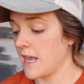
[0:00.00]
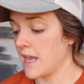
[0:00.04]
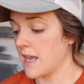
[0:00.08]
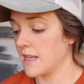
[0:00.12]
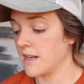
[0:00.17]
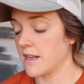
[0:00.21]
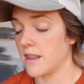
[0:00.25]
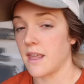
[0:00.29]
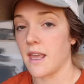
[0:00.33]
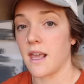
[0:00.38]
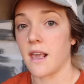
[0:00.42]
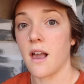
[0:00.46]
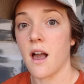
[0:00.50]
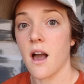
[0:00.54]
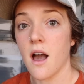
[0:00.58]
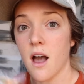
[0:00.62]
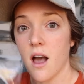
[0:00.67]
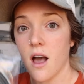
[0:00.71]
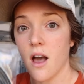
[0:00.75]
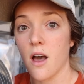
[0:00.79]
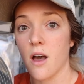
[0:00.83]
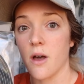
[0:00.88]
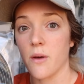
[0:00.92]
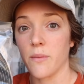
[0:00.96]
and they
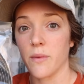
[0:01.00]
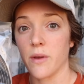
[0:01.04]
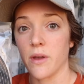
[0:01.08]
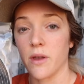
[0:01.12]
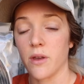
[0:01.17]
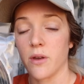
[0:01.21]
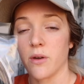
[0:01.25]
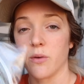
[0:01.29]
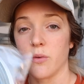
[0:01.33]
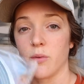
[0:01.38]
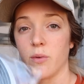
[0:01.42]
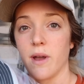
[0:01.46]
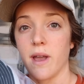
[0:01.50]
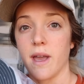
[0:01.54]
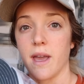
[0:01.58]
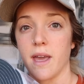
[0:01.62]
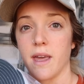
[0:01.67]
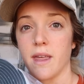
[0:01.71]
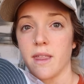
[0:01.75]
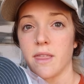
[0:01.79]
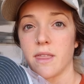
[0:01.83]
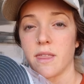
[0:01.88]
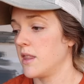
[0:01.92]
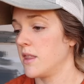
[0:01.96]
come with